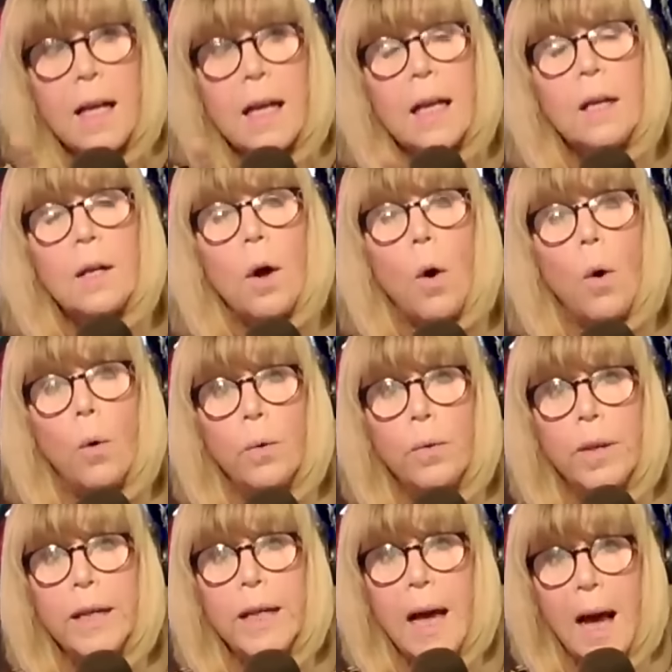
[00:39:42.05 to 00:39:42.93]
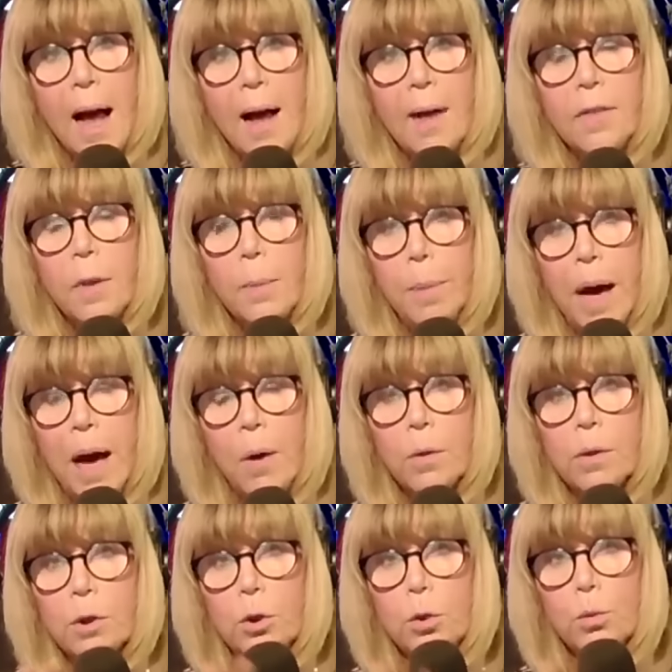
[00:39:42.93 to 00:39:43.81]
It only had the
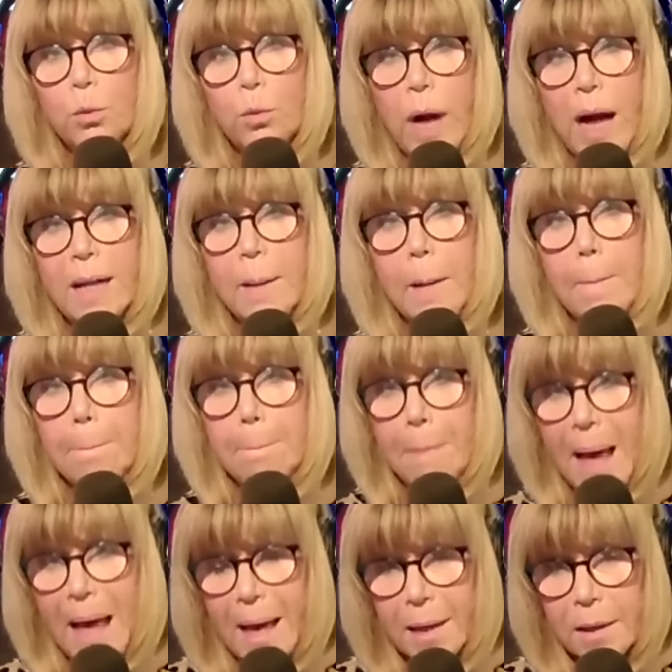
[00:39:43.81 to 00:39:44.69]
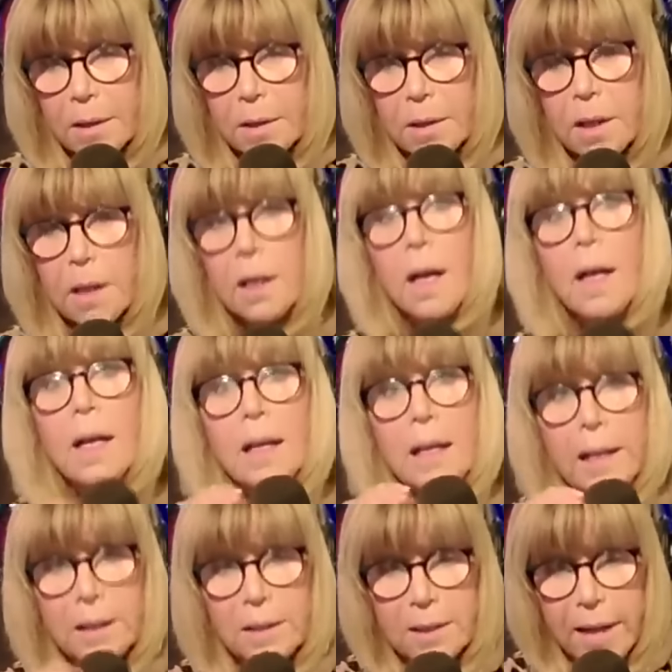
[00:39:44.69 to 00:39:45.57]
power to recommend
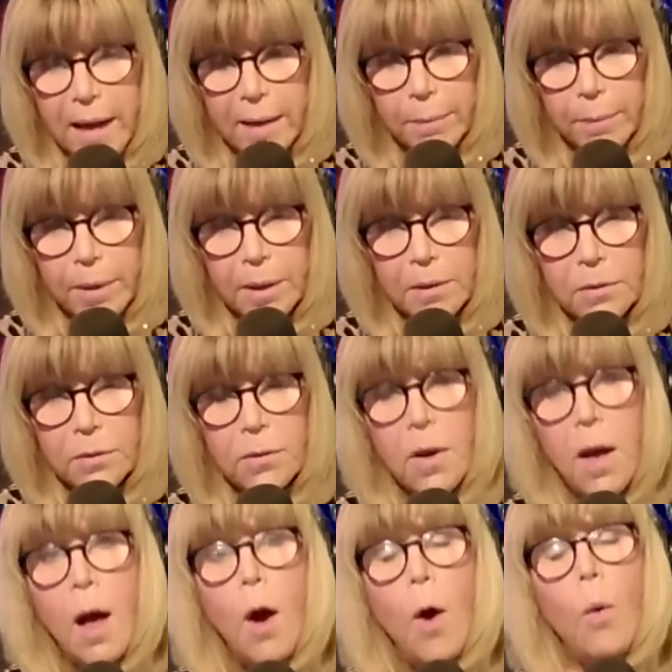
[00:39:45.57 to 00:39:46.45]
indictments.